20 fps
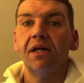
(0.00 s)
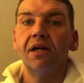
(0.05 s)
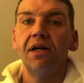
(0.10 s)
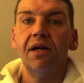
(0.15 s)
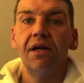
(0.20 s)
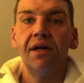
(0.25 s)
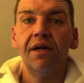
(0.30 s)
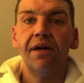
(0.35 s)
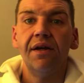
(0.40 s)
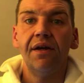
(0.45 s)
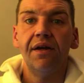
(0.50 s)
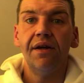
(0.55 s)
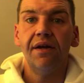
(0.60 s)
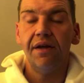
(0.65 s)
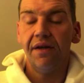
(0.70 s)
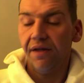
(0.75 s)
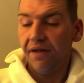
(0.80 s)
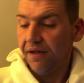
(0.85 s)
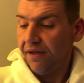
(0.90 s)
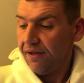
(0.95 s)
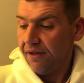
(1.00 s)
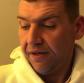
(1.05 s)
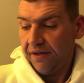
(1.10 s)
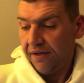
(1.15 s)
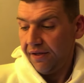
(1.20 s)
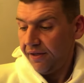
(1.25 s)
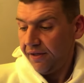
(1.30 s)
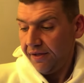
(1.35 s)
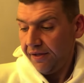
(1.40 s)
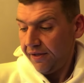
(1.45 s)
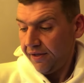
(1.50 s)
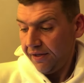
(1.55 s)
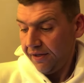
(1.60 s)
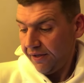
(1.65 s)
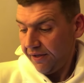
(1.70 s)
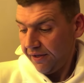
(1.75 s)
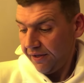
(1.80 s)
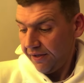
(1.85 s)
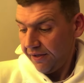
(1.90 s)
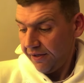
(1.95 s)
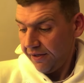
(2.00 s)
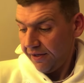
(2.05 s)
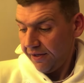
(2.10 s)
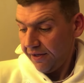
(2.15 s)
Nobody speaks.